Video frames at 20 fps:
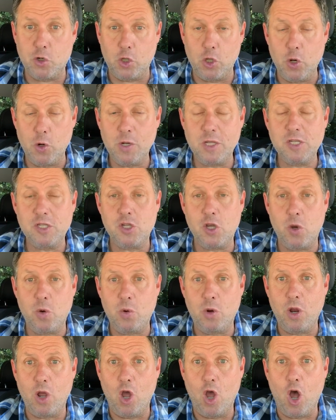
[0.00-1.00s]
loading
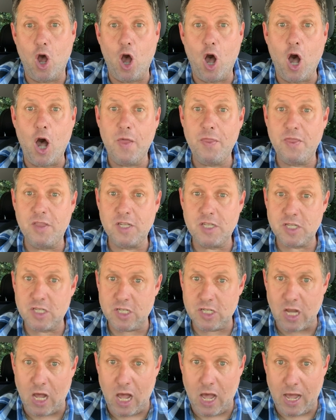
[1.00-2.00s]
zone on the
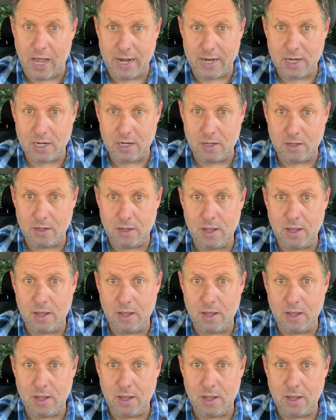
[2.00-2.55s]
side,